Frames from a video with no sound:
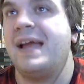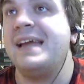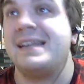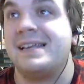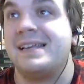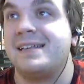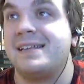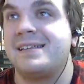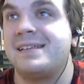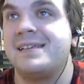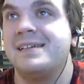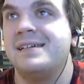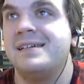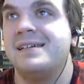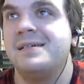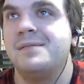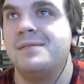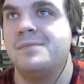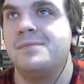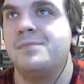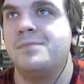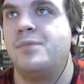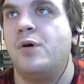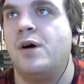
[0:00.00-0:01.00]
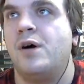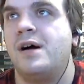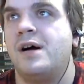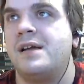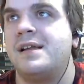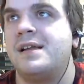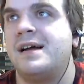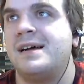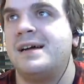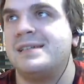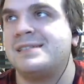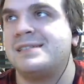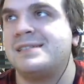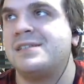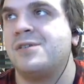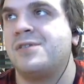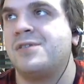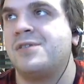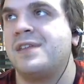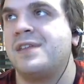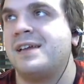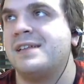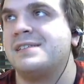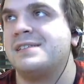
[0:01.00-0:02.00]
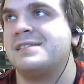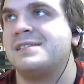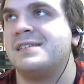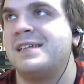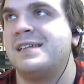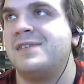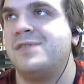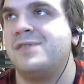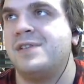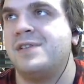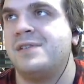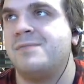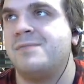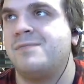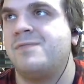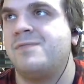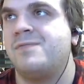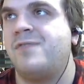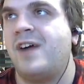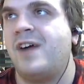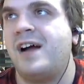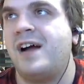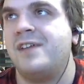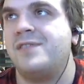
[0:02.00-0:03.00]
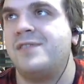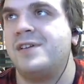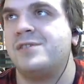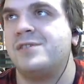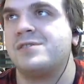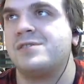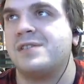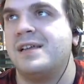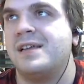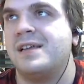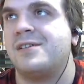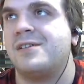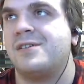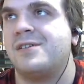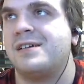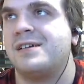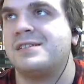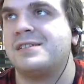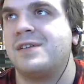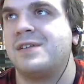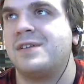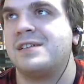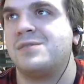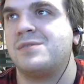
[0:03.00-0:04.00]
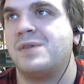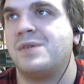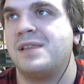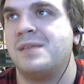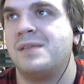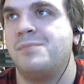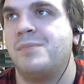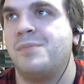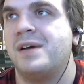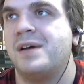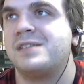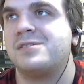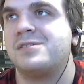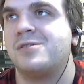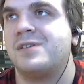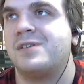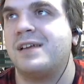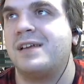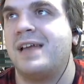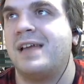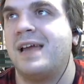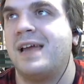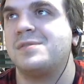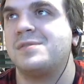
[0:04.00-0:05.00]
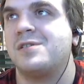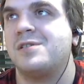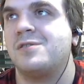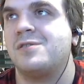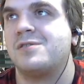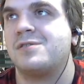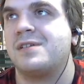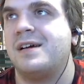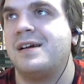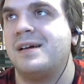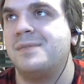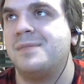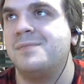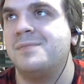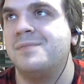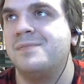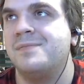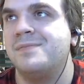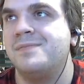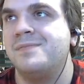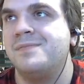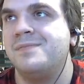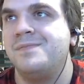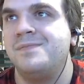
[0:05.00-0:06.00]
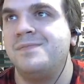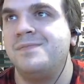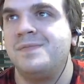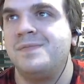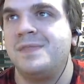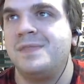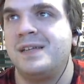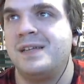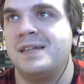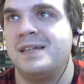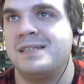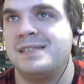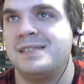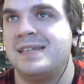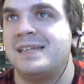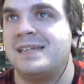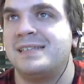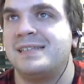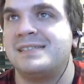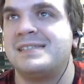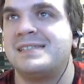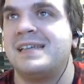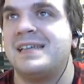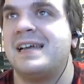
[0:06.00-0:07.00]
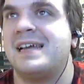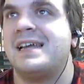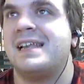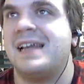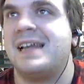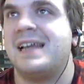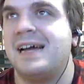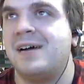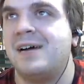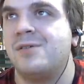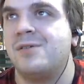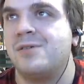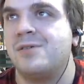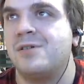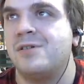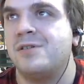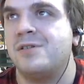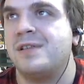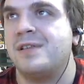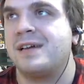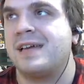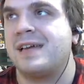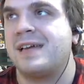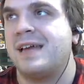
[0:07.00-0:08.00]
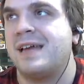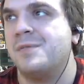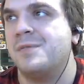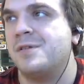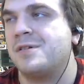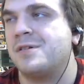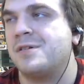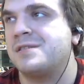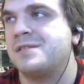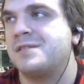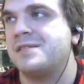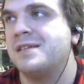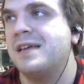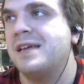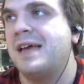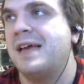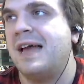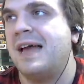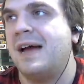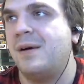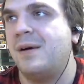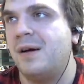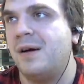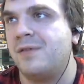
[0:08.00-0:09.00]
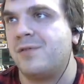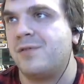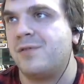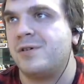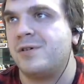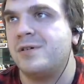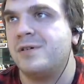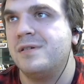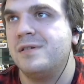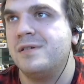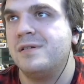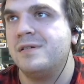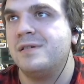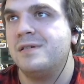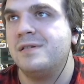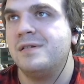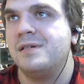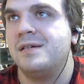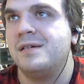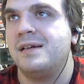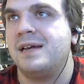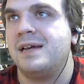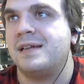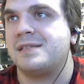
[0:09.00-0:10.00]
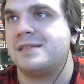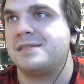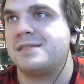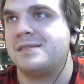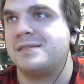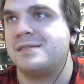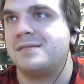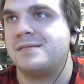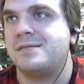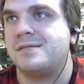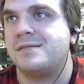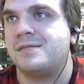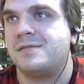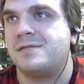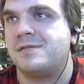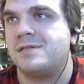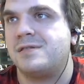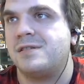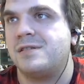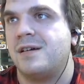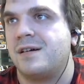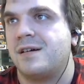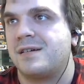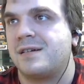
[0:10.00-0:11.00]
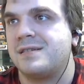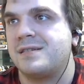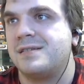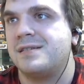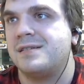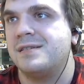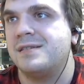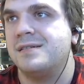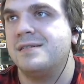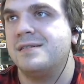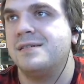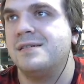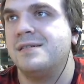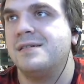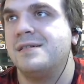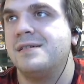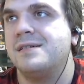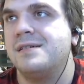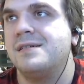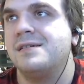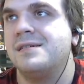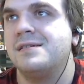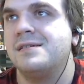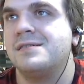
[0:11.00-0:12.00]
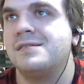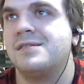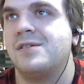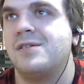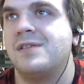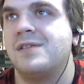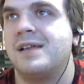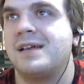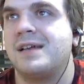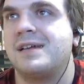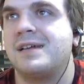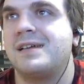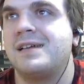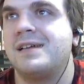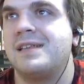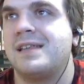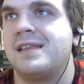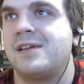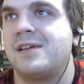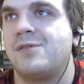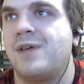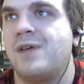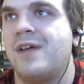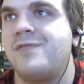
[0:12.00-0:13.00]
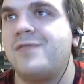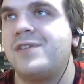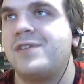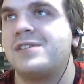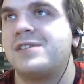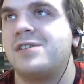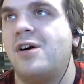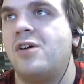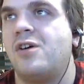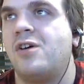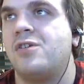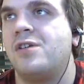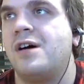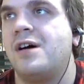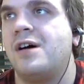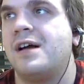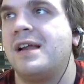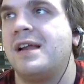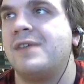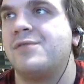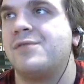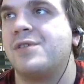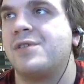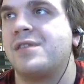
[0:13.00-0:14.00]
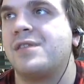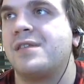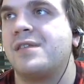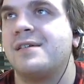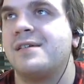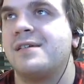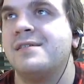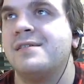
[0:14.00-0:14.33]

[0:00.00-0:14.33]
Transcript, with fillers: it. But I still think it's even five years later, I still think it's one of the best looking games all the time. It's insane how good that game looks. However, it sucks. So like you know, the graphics are not everything.